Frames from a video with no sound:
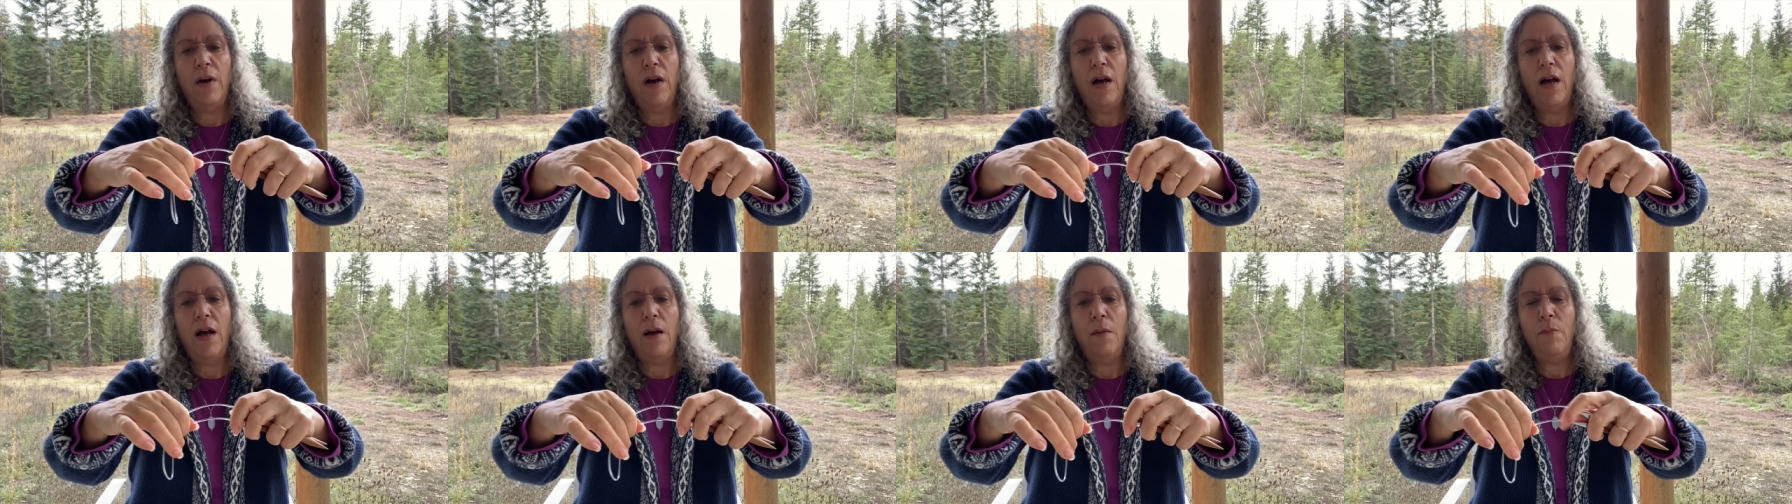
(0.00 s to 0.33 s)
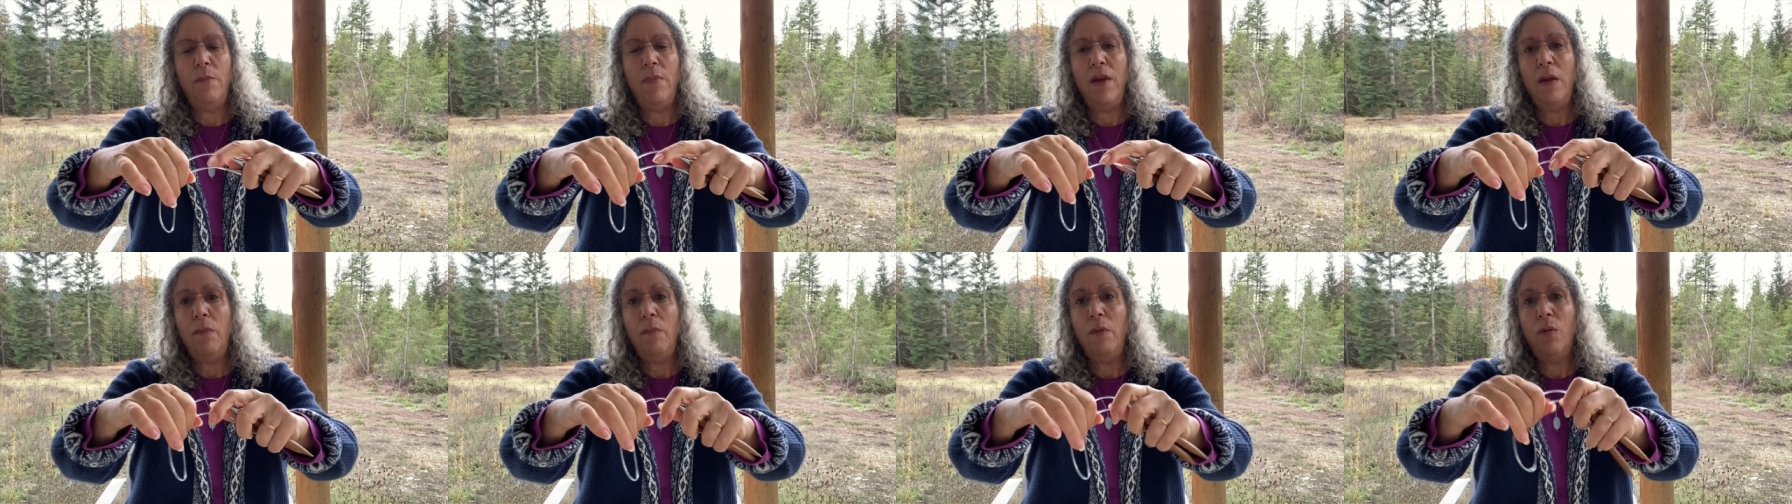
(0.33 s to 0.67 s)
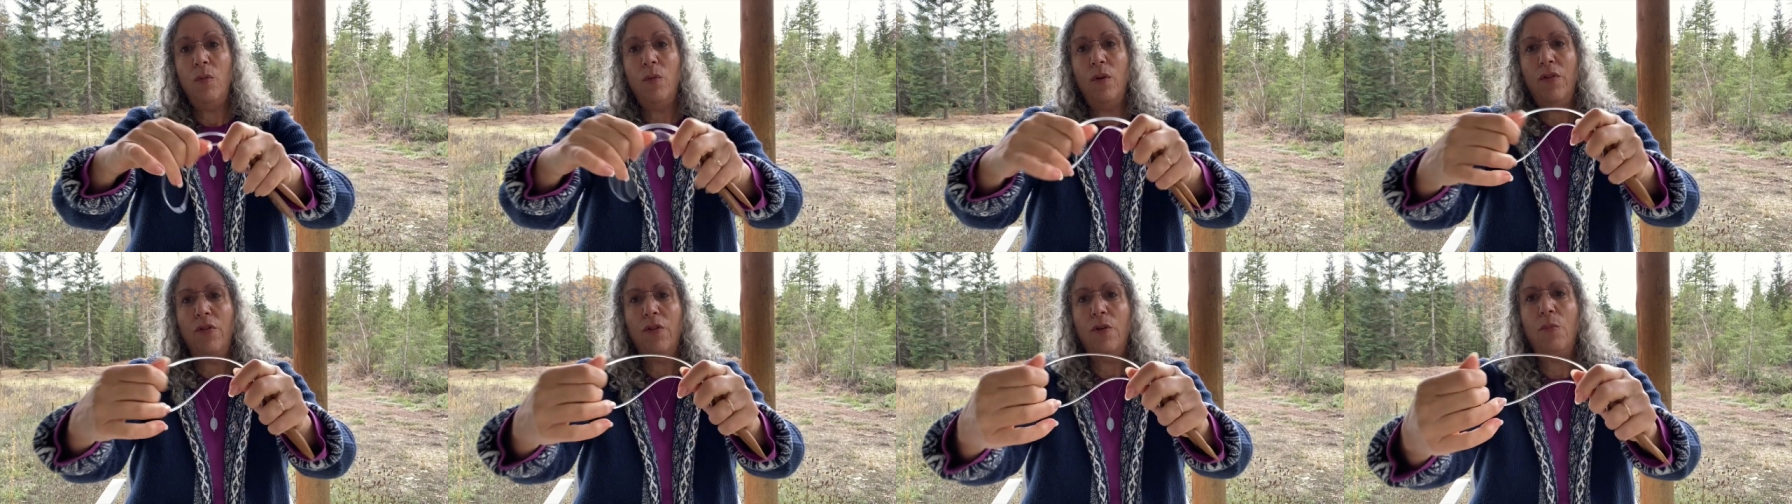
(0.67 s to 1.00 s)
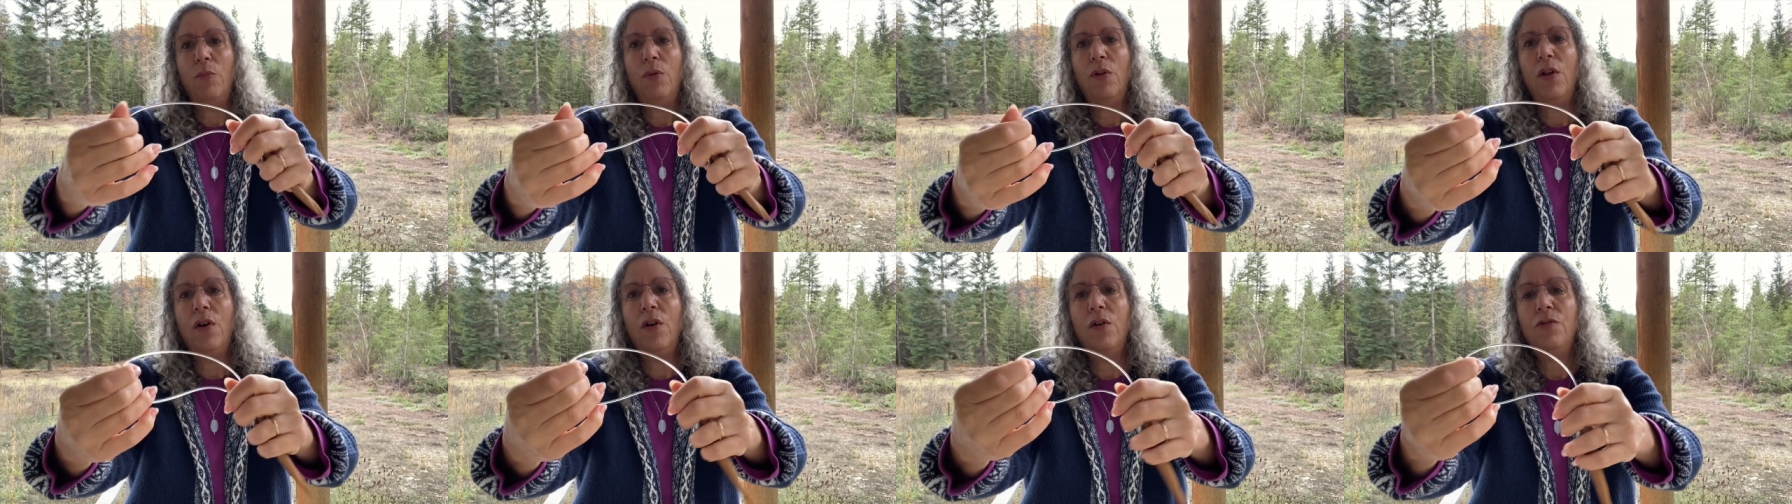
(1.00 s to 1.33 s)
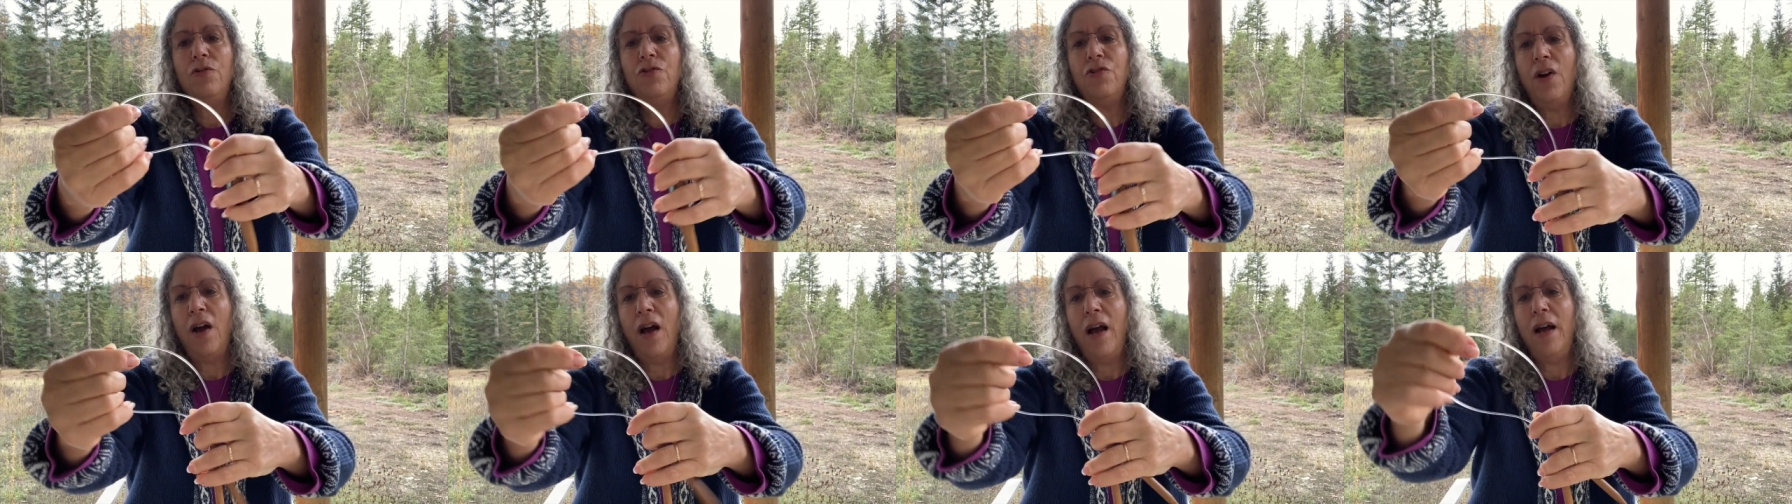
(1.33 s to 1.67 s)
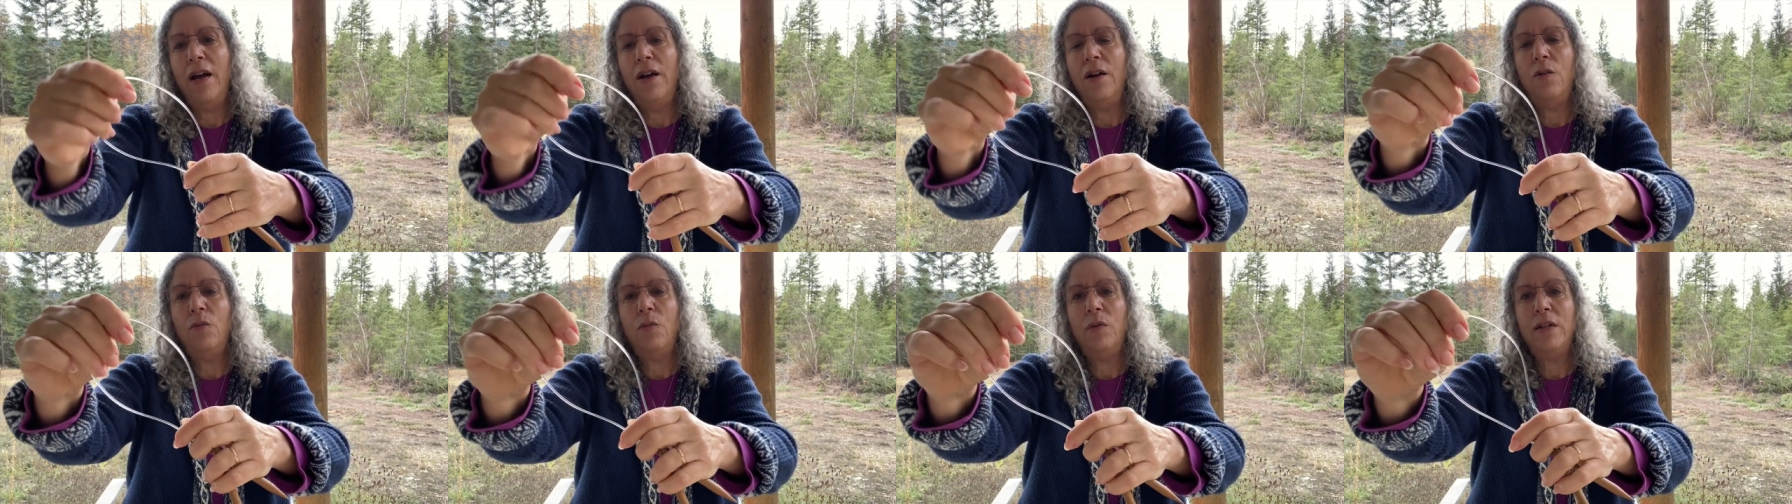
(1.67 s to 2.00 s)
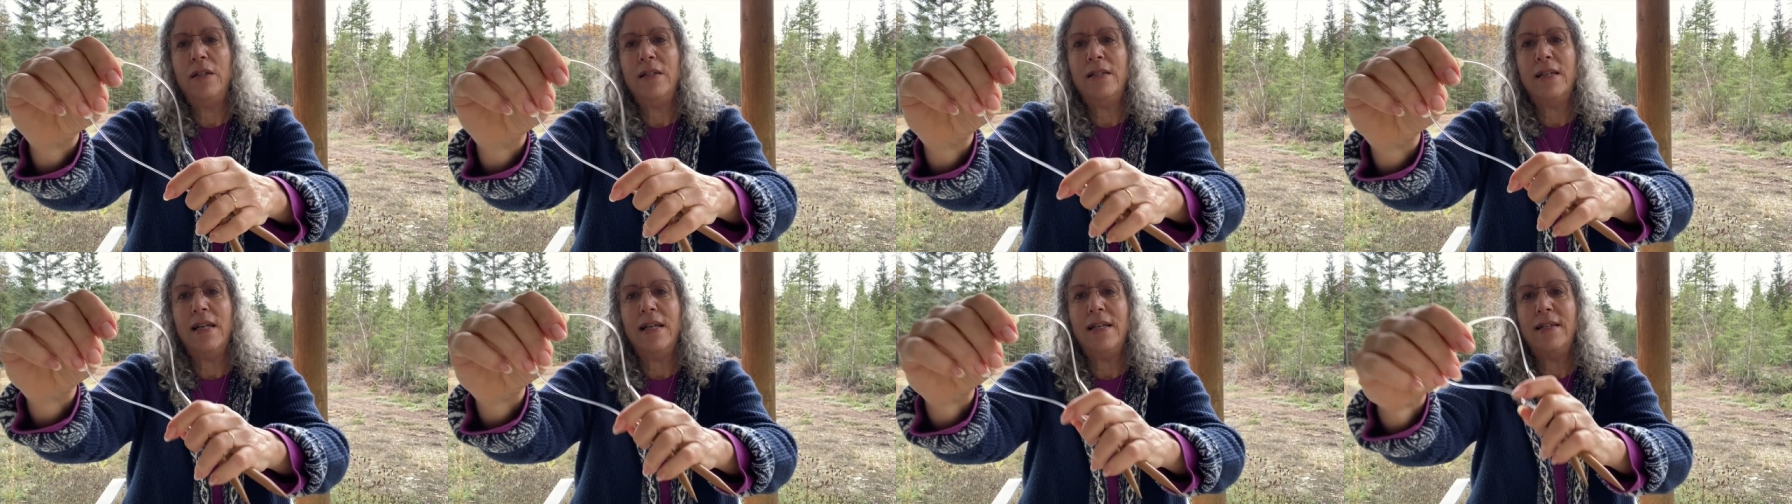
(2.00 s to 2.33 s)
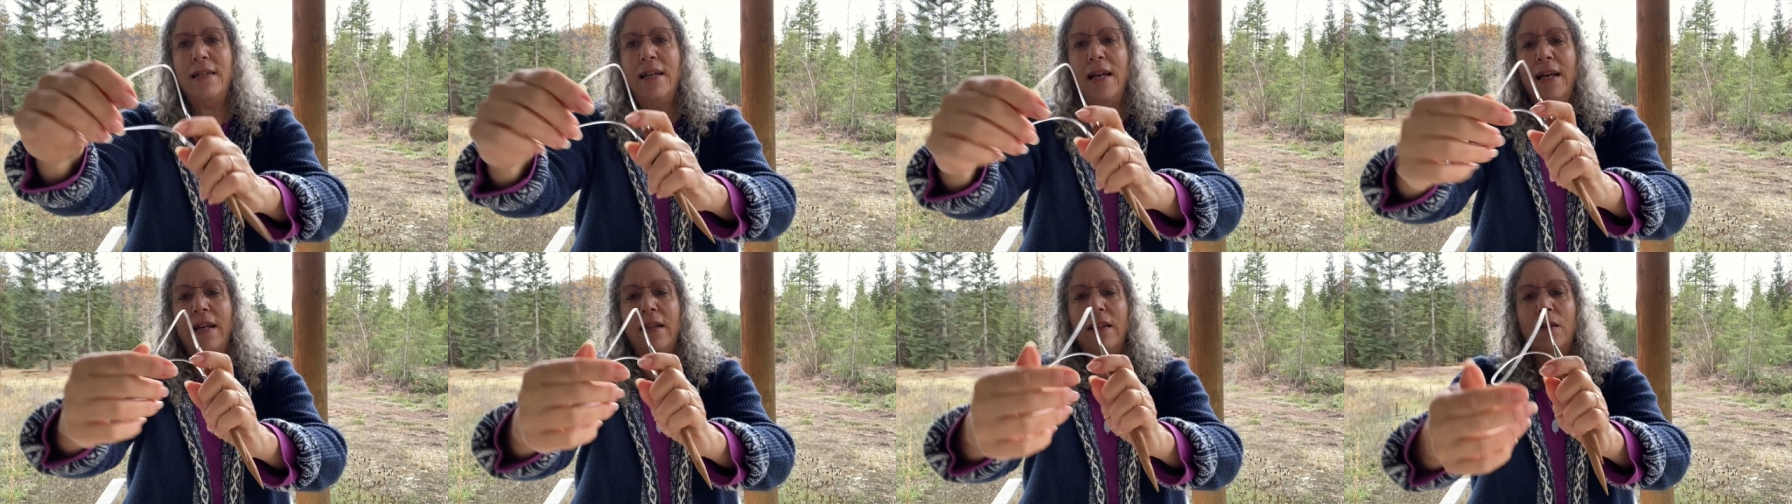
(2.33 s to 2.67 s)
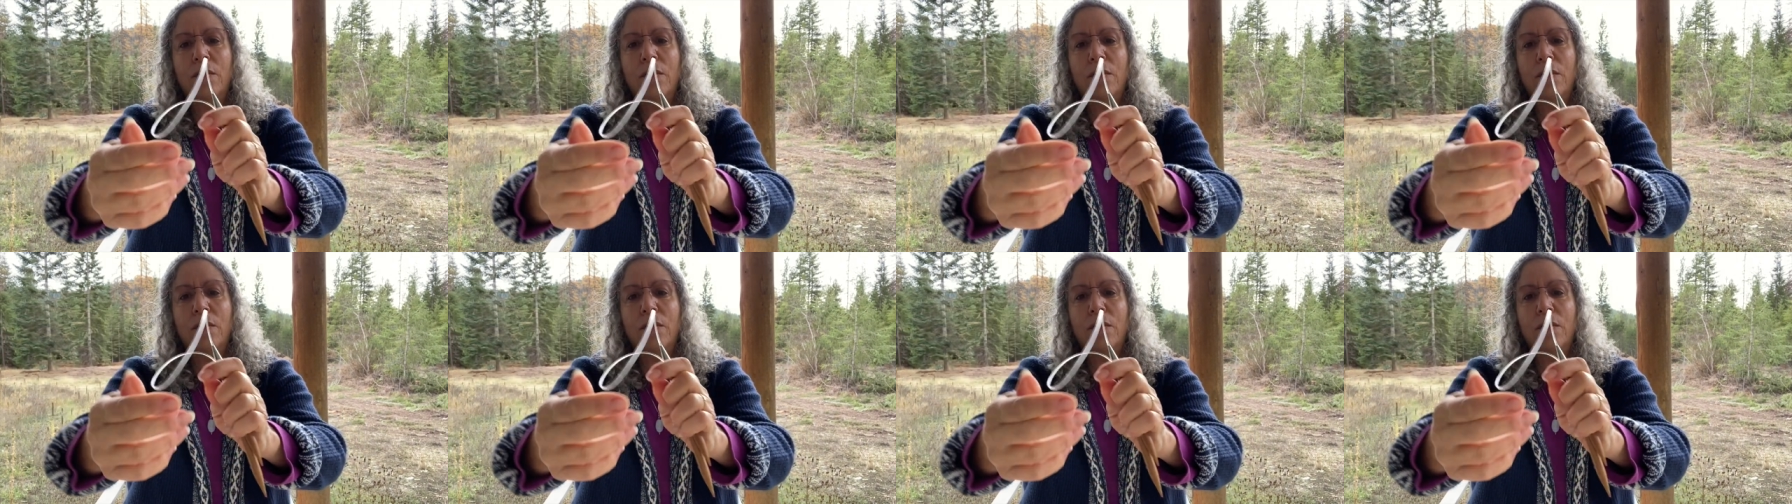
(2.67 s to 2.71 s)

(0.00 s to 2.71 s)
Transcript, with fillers: up maybe with a blow dryer once I take